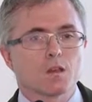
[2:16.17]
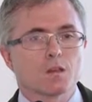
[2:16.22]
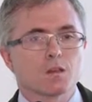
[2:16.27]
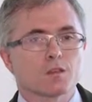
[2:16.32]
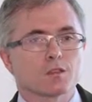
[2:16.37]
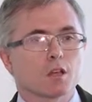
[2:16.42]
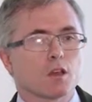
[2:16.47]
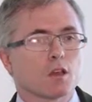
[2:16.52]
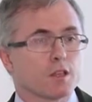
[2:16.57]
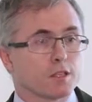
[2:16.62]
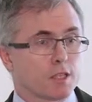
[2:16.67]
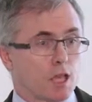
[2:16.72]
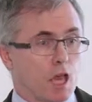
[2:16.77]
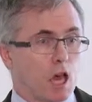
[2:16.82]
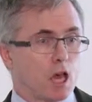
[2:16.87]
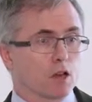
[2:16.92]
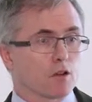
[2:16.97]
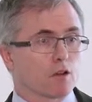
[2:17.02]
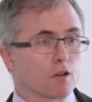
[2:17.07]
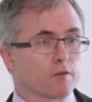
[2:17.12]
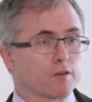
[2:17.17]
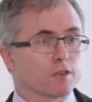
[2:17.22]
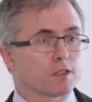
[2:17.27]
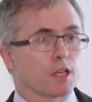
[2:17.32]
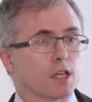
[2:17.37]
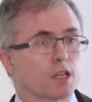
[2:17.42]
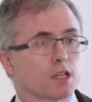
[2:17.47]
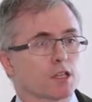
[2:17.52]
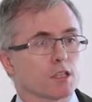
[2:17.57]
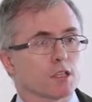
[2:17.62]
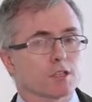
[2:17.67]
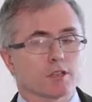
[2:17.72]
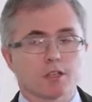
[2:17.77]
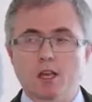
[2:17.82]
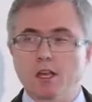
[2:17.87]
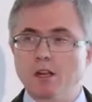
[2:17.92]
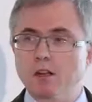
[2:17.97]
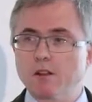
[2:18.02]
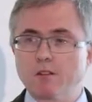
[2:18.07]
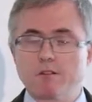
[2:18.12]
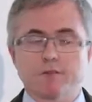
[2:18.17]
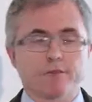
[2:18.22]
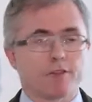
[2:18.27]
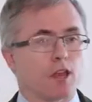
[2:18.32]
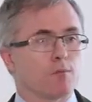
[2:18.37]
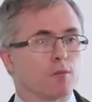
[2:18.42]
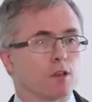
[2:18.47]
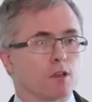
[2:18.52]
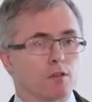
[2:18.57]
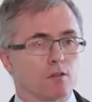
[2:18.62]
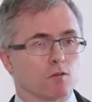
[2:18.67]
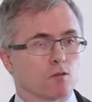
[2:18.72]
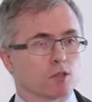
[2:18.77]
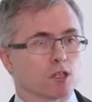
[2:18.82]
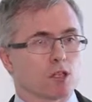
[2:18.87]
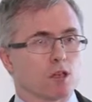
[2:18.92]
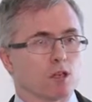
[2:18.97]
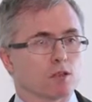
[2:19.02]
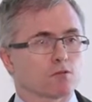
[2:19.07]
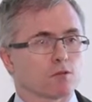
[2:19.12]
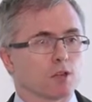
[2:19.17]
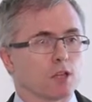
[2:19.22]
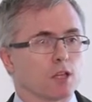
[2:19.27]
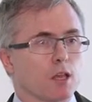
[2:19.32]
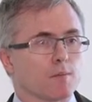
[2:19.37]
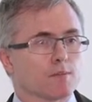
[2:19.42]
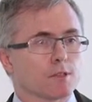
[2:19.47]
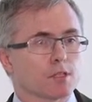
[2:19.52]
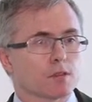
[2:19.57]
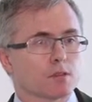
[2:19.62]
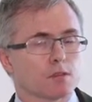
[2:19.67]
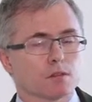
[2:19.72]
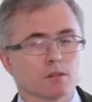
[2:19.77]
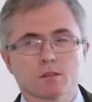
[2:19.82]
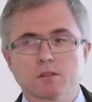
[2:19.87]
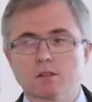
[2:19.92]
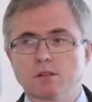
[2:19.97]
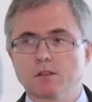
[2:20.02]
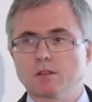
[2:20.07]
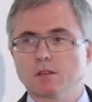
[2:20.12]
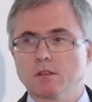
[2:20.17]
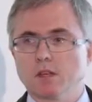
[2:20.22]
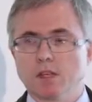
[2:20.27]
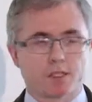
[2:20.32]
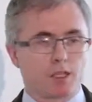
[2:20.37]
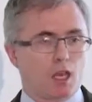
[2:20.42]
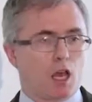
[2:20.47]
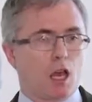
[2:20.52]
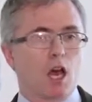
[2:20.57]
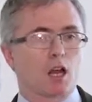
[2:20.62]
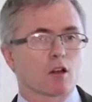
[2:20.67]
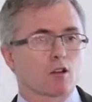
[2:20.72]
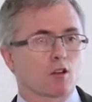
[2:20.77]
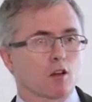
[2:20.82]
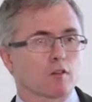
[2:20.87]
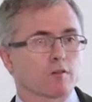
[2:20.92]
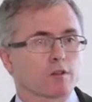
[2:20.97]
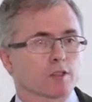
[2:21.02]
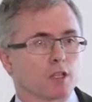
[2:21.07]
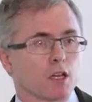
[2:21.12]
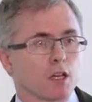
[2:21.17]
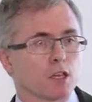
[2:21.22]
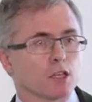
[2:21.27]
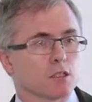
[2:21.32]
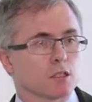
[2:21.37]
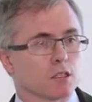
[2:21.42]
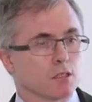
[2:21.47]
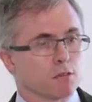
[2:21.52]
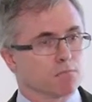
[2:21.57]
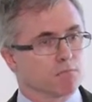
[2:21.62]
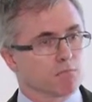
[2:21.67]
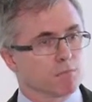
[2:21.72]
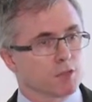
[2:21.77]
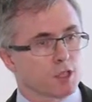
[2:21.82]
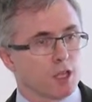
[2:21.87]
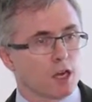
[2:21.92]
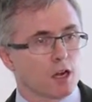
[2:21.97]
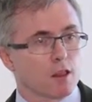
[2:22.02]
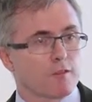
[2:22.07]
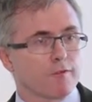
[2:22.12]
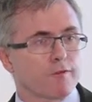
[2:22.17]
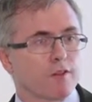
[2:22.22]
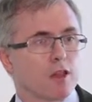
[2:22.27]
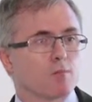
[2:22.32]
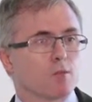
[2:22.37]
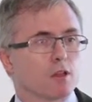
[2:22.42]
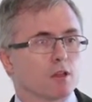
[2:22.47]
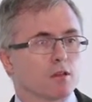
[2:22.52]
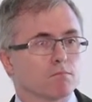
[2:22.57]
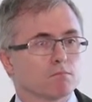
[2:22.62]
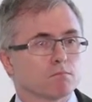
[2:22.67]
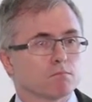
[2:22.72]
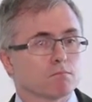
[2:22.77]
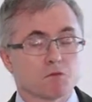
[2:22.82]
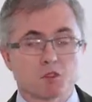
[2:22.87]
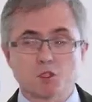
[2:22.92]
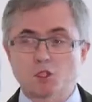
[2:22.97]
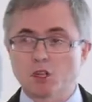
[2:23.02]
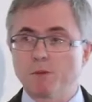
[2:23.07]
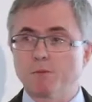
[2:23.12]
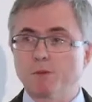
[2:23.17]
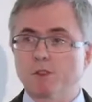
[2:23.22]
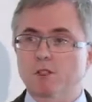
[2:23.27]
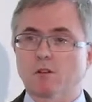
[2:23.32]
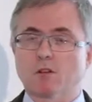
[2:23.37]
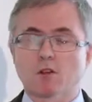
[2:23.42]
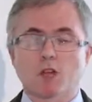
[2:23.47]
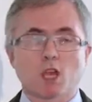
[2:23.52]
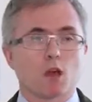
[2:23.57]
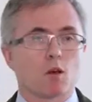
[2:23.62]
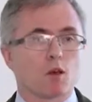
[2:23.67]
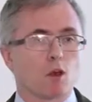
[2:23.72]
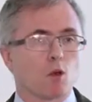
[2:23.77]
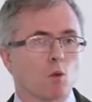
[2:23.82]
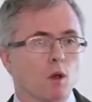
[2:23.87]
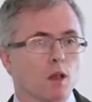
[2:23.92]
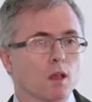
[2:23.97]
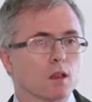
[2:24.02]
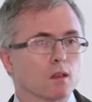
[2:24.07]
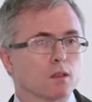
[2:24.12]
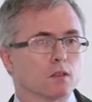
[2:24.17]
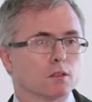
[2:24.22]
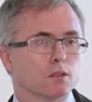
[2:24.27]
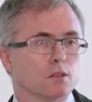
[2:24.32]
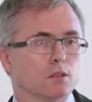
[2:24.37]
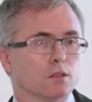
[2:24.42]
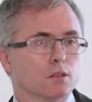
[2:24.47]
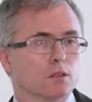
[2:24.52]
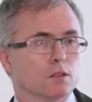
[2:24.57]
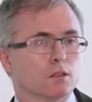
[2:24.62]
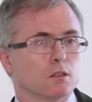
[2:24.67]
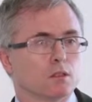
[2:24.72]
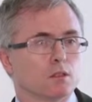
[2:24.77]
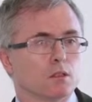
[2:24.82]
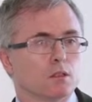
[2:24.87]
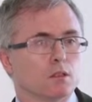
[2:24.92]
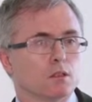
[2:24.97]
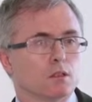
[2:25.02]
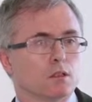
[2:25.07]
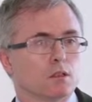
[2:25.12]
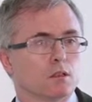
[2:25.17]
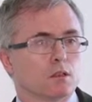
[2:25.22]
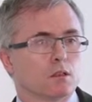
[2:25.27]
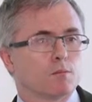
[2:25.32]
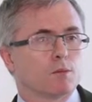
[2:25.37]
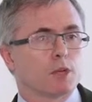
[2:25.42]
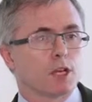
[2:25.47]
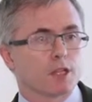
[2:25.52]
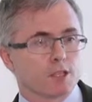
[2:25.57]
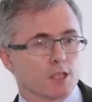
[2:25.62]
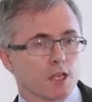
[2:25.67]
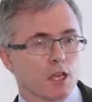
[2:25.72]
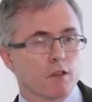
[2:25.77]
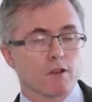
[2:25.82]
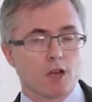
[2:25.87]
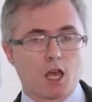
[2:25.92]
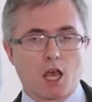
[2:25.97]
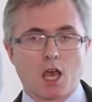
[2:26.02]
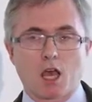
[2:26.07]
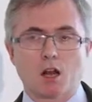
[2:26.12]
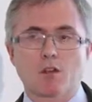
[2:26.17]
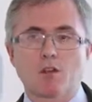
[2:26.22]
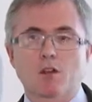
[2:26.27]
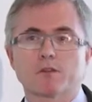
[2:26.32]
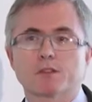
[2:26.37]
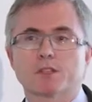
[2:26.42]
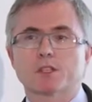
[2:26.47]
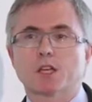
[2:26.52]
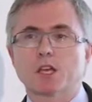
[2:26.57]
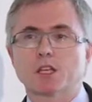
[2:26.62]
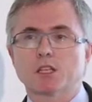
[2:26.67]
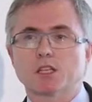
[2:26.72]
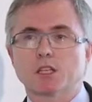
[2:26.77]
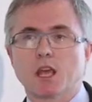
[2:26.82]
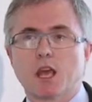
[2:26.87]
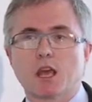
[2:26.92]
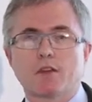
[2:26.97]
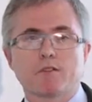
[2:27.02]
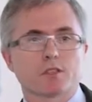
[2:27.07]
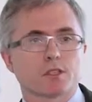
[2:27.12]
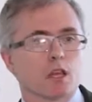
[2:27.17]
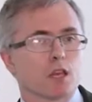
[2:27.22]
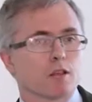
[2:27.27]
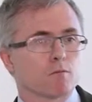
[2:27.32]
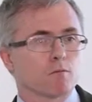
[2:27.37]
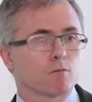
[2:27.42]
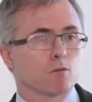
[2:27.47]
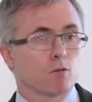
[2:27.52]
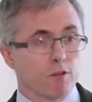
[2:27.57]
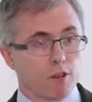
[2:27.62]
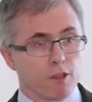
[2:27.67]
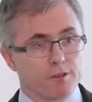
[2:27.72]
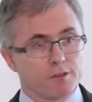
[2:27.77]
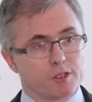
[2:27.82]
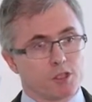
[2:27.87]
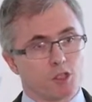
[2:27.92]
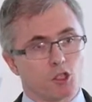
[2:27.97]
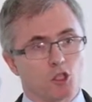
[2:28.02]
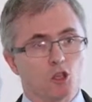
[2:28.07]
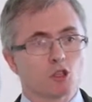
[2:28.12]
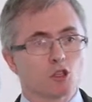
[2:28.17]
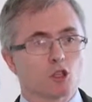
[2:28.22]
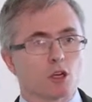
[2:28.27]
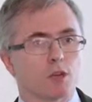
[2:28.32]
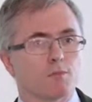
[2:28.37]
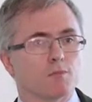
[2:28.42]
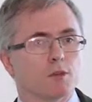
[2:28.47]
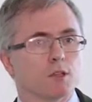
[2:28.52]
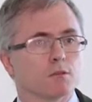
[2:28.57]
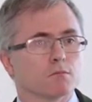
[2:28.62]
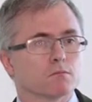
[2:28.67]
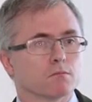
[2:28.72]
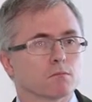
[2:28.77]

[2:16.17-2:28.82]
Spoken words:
So it's a hard conversation to say to the family, your child's relapsed. It's a hard conversation to say to the family, treatment's not going well. But it's an even harder conversation to have saying, well, there's this new treatment